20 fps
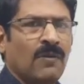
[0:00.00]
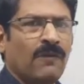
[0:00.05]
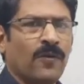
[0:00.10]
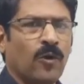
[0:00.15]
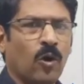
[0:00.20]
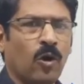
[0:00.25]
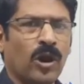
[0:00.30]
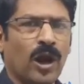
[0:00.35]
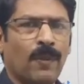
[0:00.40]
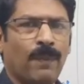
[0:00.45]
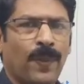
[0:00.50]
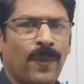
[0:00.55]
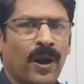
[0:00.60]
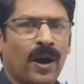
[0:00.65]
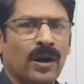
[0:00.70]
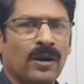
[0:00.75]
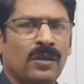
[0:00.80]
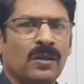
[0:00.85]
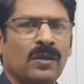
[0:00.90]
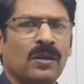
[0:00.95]
floral
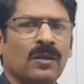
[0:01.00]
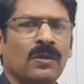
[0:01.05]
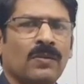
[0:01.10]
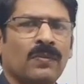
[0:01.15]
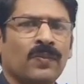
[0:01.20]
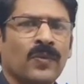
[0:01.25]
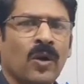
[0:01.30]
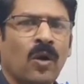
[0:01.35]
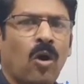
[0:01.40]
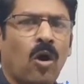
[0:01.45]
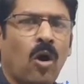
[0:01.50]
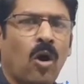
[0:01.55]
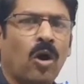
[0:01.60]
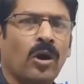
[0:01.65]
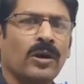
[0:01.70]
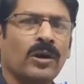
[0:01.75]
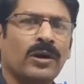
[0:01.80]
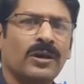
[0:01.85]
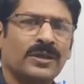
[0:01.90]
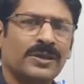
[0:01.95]
parts
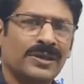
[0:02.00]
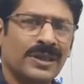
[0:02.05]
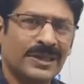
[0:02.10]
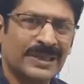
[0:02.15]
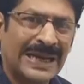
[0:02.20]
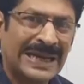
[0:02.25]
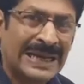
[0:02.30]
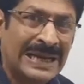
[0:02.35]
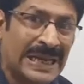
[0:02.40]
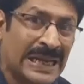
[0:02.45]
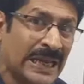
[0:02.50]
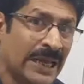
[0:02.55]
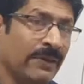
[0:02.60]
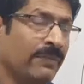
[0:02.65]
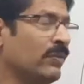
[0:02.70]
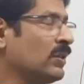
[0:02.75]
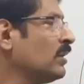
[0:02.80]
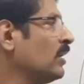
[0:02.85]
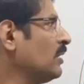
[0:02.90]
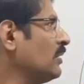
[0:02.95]
or certain
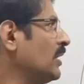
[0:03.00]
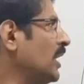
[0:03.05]
leaves.